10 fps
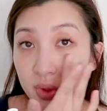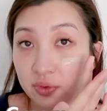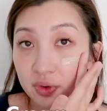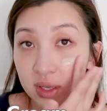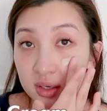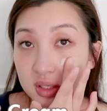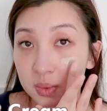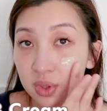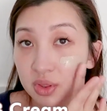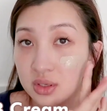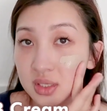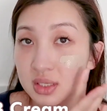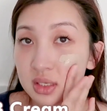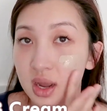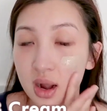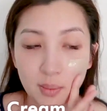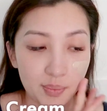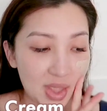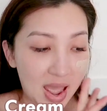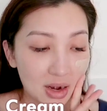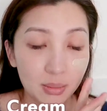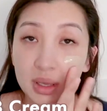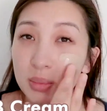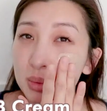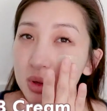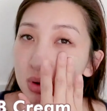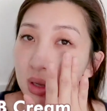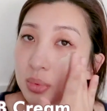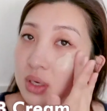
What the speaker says: with fingers with this ATOMY BB cream